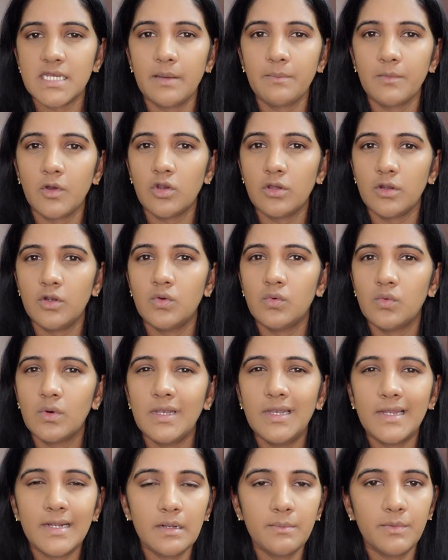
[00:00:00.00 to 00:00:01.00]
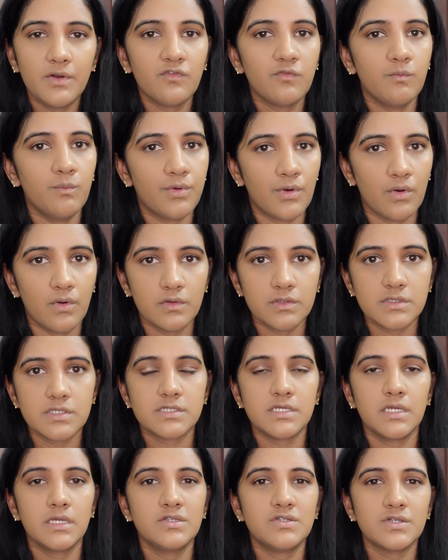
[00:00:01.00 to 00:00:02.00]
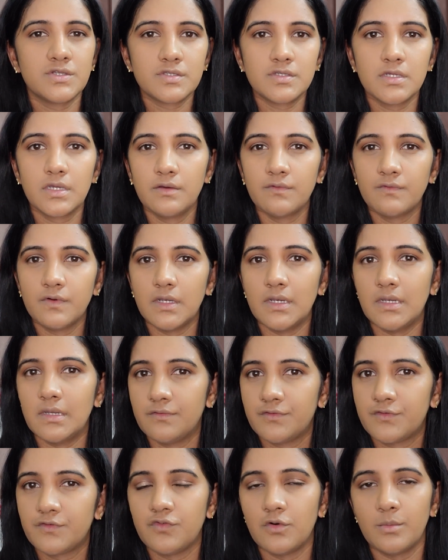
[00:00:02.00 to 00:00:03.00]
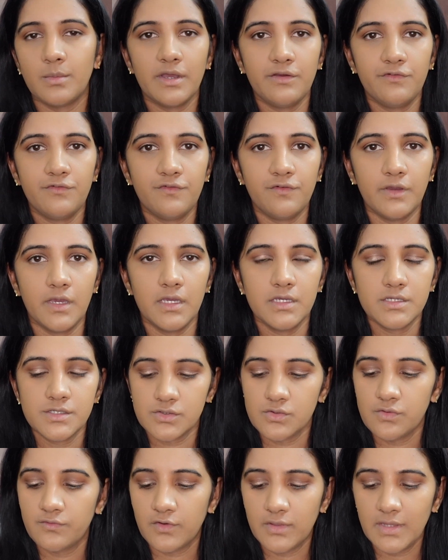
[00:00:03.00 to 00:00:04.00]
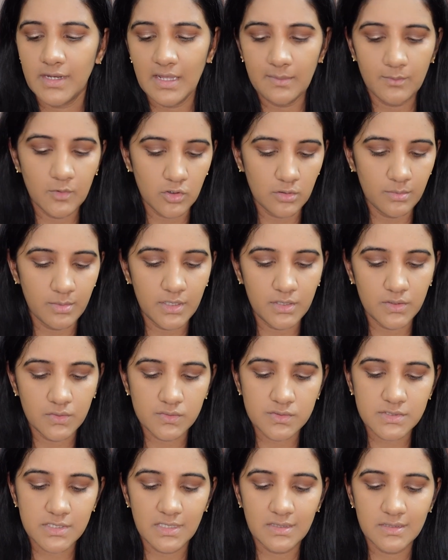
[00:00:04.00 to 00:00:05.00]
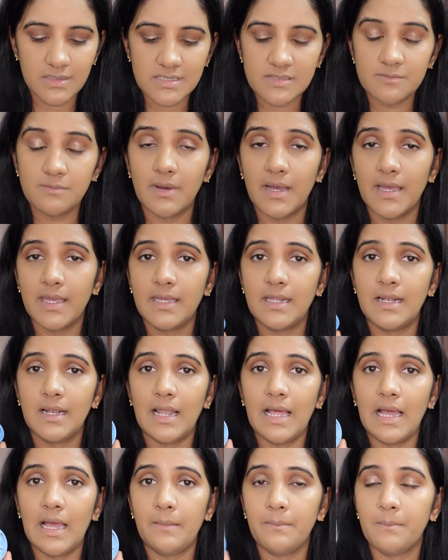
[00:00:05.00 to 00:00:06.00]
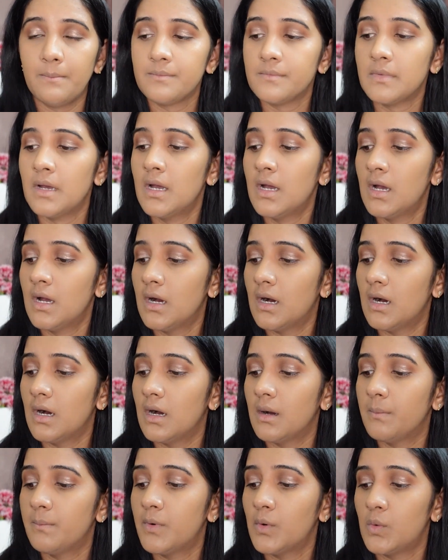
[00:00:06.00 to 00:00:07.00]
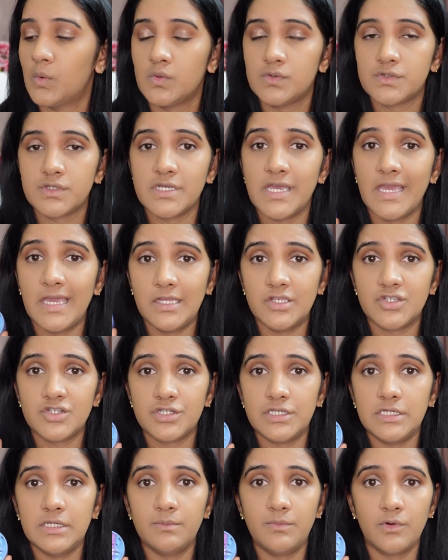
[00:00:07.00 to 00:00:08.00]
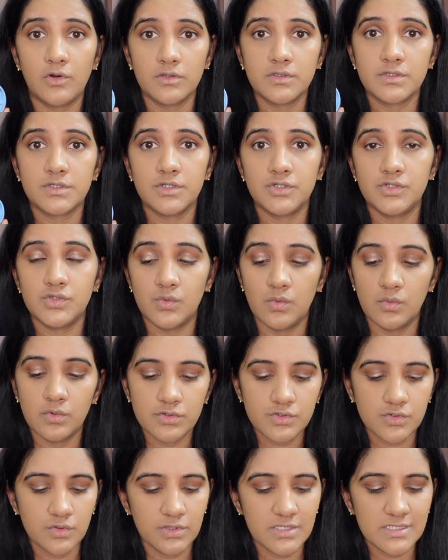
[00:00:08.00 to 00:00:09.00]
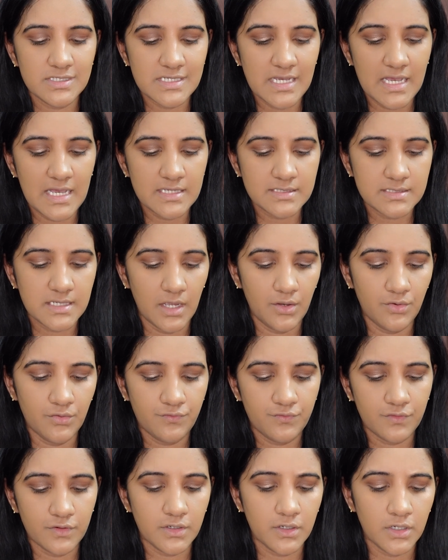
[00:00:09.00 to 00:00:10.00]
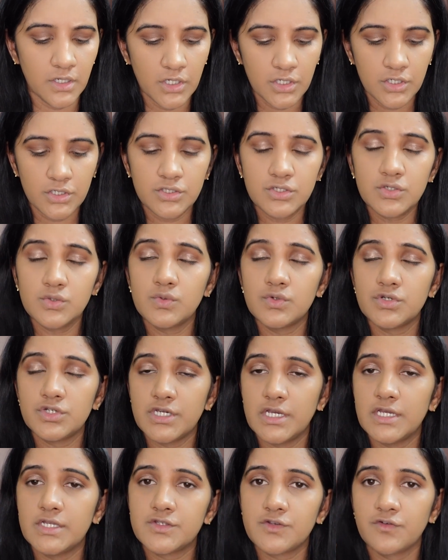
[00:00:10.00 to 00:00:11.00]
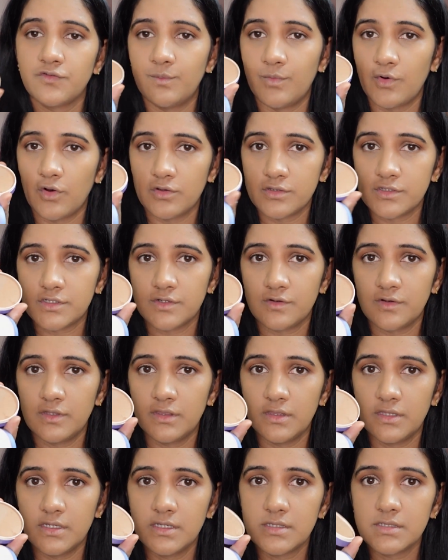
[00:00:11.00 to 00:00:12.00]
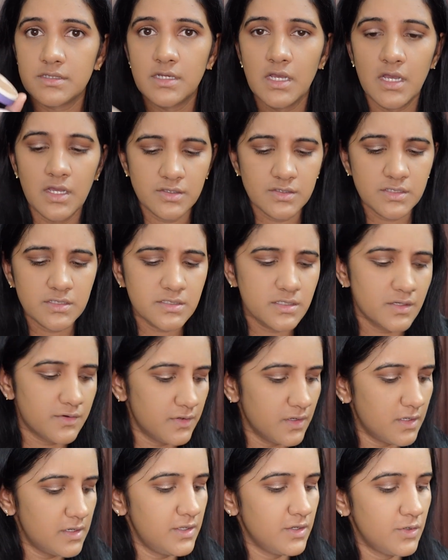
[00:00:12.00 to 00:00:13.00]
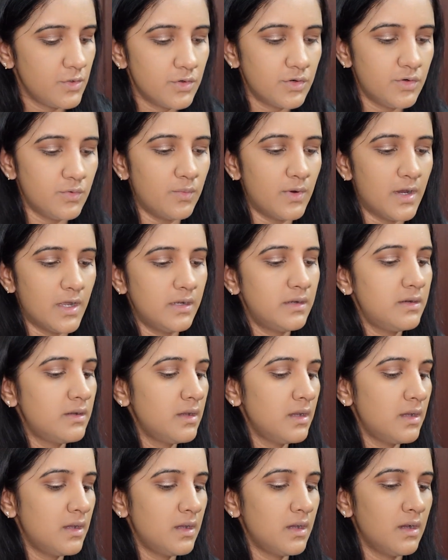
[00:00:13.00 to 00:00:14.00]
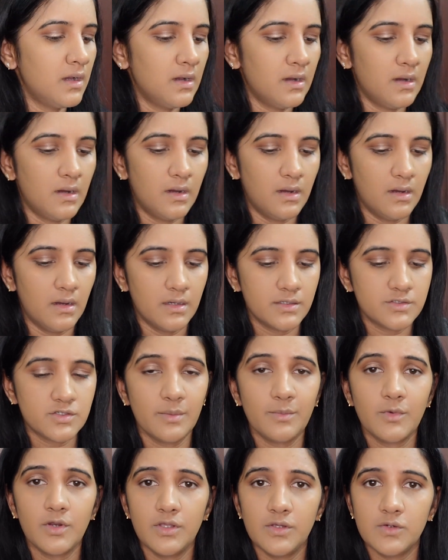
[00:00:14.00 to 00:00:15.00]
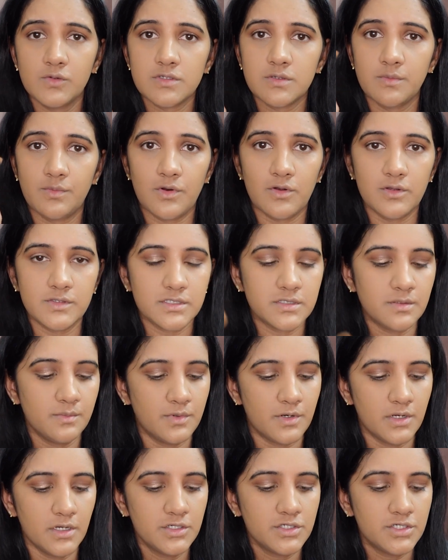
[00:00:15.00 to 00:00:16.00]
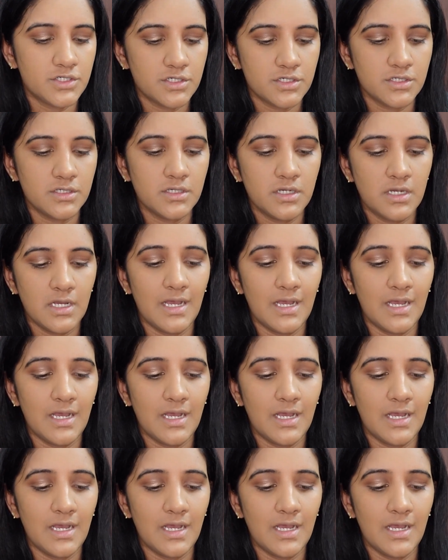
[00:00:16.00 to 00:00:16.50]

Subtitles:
I'm going to do a little bit of bronzing just to give a lift for my face. So for that, I'm going to be using this My Glam Pose HD Bronzer Duo. So this has kind of 2 shades of bronzer in this. So this is a really good one. So I'm going to use a bronzer brush.